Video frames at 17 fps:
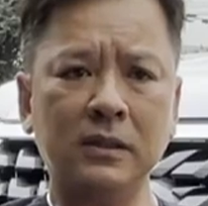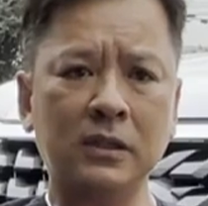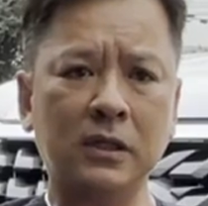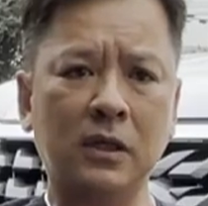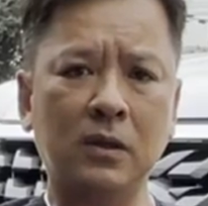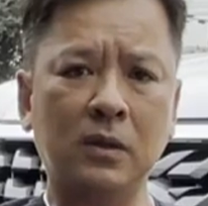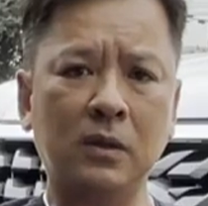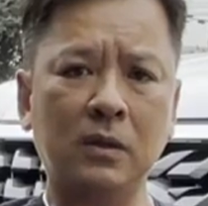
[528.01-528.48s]

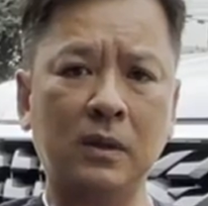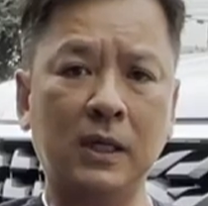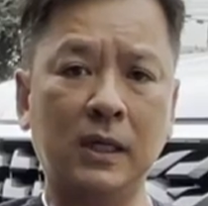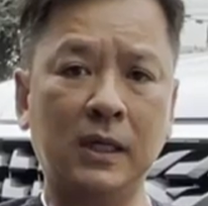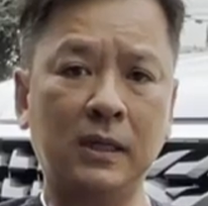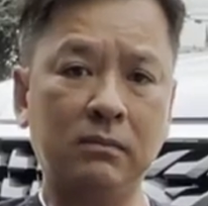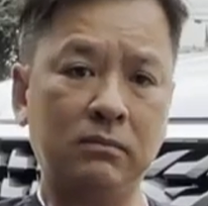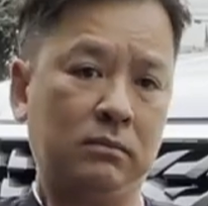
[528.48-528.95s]
so
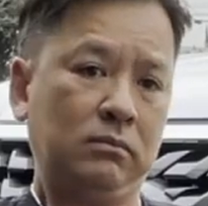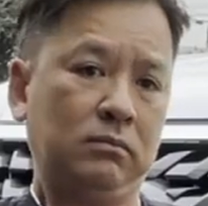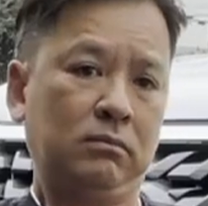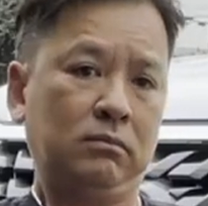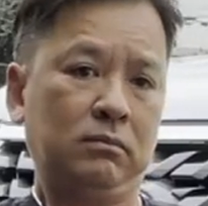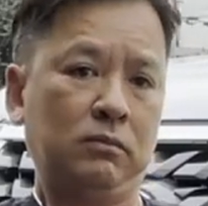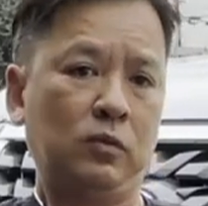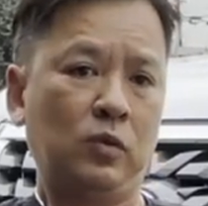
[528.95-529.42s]
um,
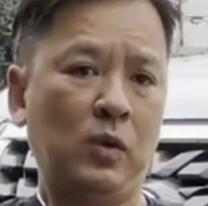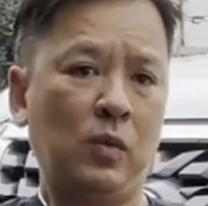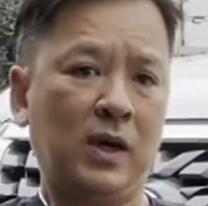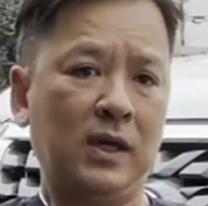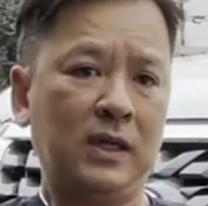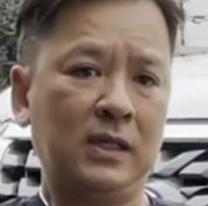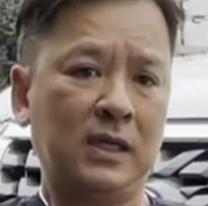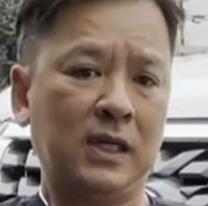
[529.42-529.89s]
we
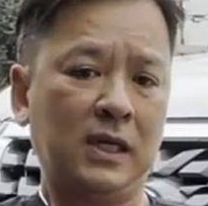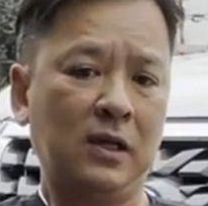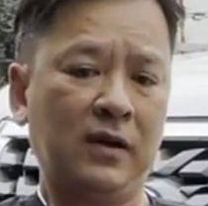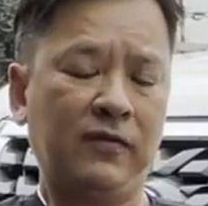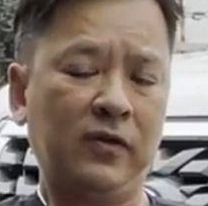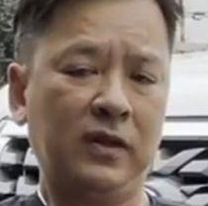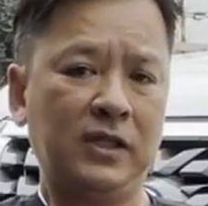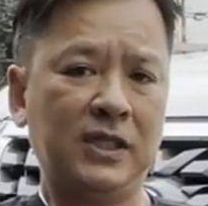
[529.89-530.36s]
want to take
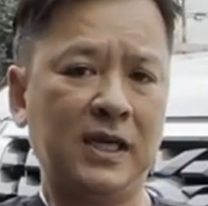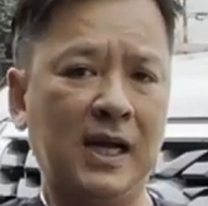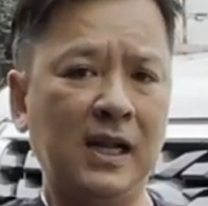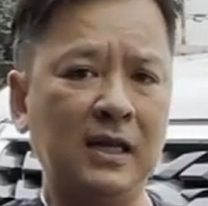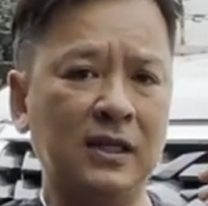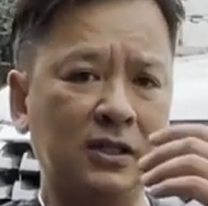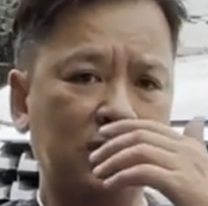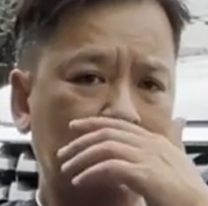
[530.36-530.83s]
you up for the
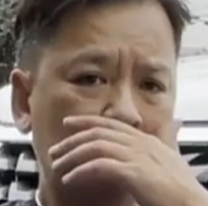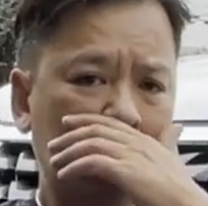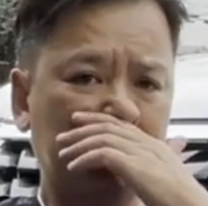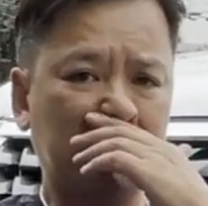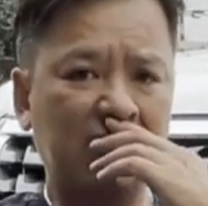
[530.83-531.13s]
challenge.